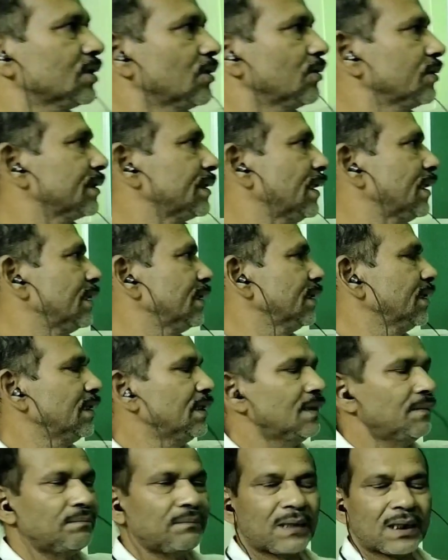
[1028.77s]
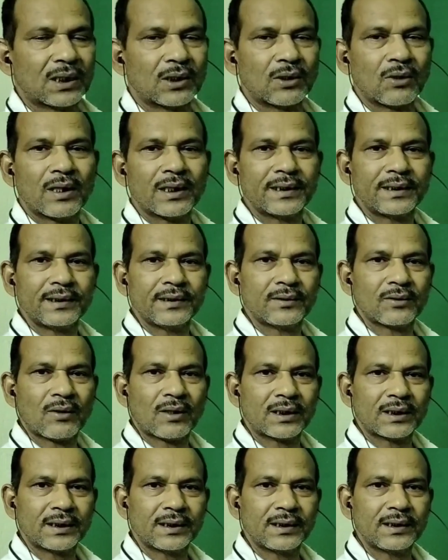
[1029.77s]
solution, but not in
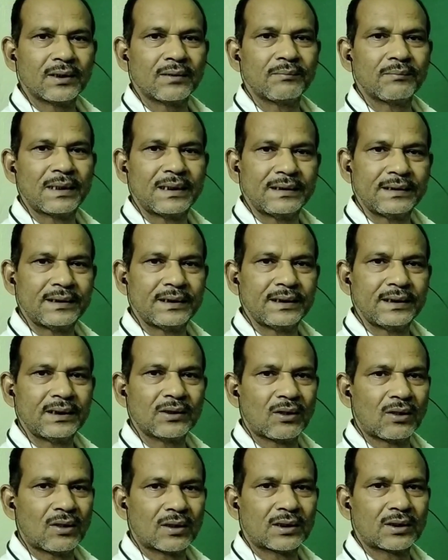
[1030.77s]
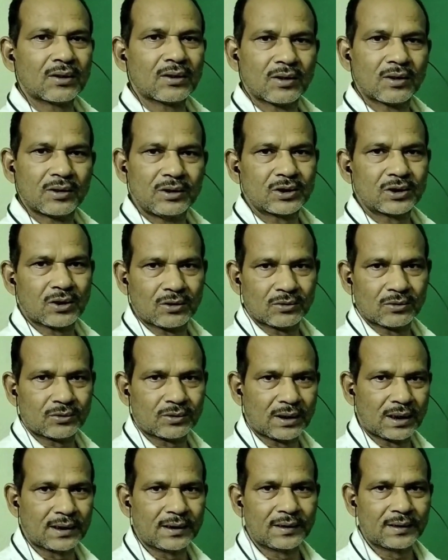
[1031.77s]
benzene or toluene
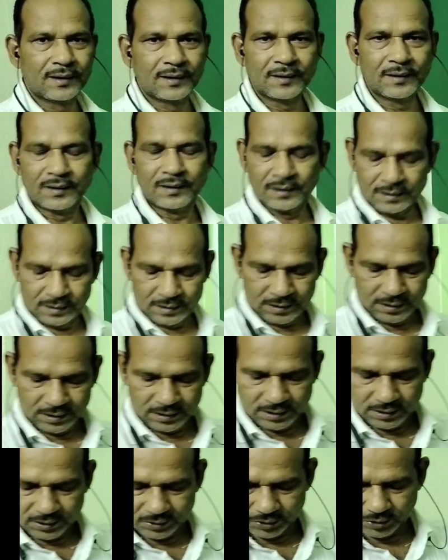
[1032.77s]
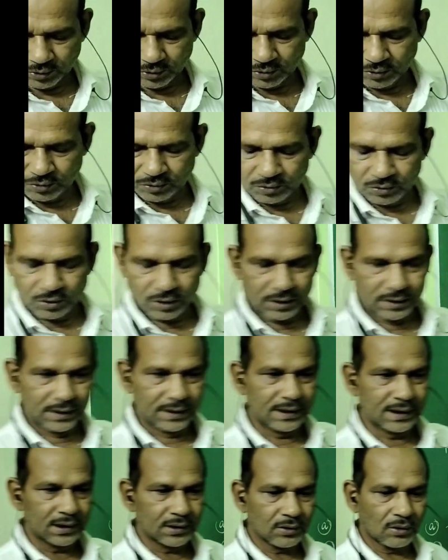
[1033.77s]
solution. So this
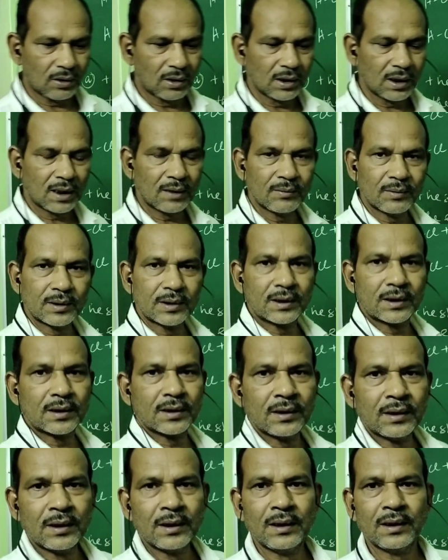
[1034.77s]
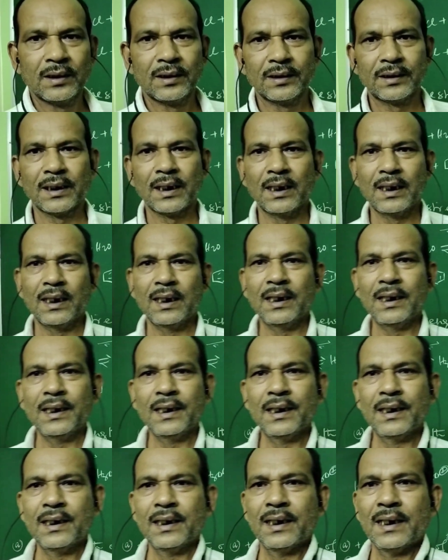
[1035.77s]
is all about the
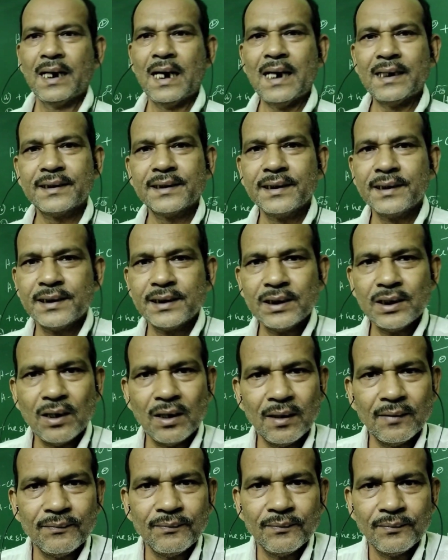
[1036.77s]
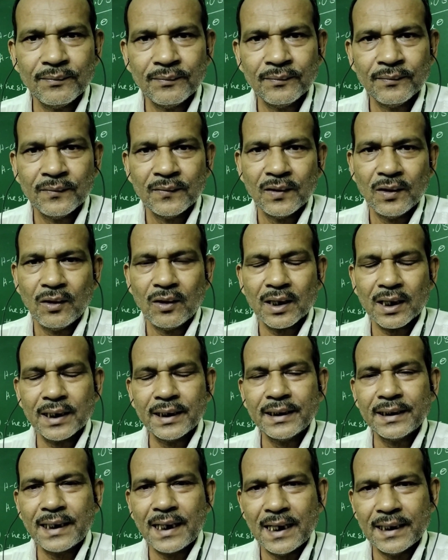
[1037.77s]
acidity of
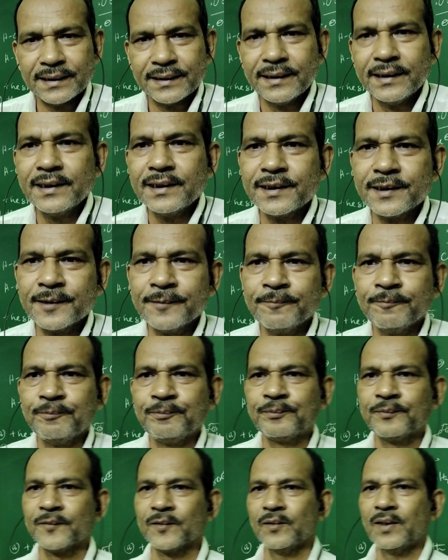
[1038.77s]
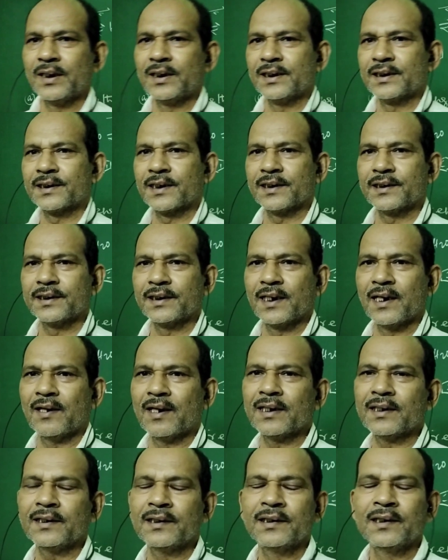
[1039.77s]
organic acids we are discussing here.